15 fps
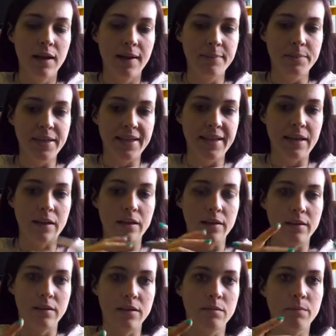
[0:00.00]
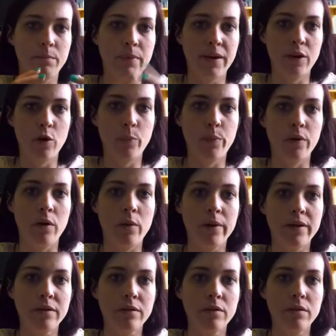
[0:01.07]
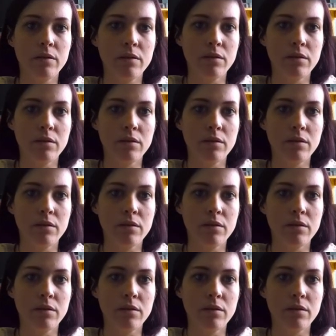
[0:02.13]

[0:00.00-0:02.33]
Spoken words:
I'm taking my GoPro in